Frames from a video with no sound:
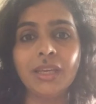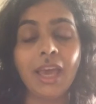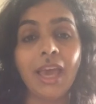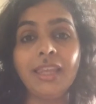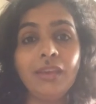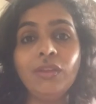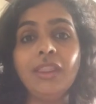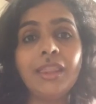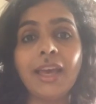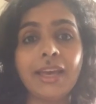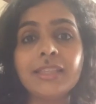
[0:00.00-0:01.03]
And even
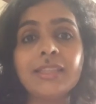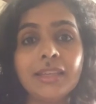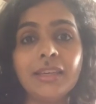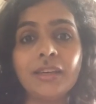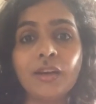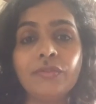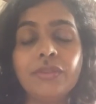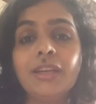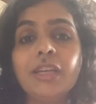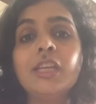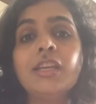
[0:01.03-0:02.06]
that's enough.
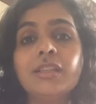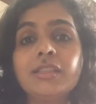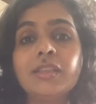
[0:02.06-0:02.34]
That creates